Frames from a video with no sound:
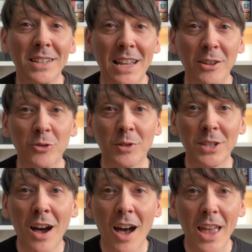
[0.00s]
in extra
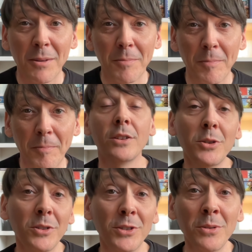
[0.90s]
time. You
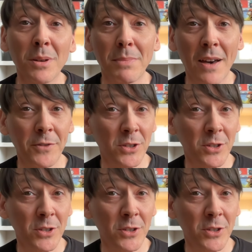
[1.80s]
can do the maths